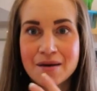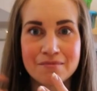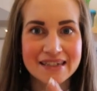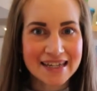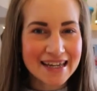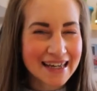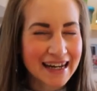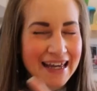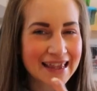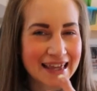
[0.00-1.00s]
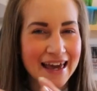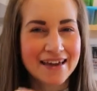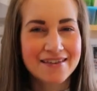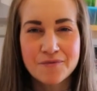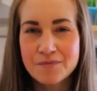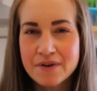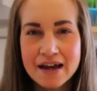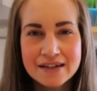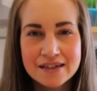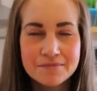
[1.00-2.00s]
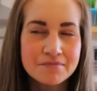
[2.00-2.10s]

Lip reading: particularly in the case of bread,